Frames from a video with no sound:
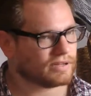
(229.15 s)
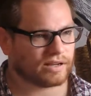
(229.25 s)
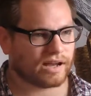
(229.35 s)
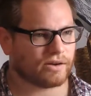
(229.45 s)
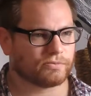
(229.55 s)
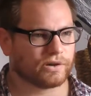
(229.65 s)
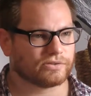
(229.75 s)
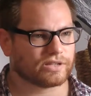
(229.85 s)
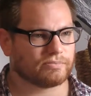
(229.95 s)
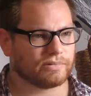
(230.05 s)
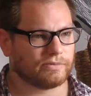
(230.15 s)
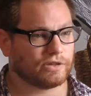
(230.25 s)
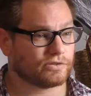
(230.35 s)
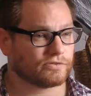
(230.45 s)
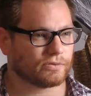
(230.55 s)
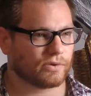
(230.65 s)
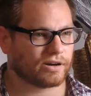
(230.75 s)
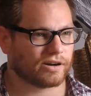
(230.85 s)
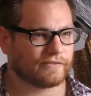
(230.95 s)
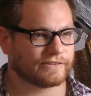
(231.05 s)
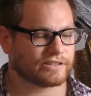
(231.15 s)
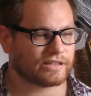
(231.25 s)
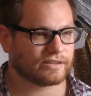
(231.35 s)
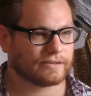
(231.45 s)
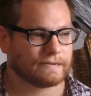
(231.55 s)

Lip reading: how roads could be used for water harvesting.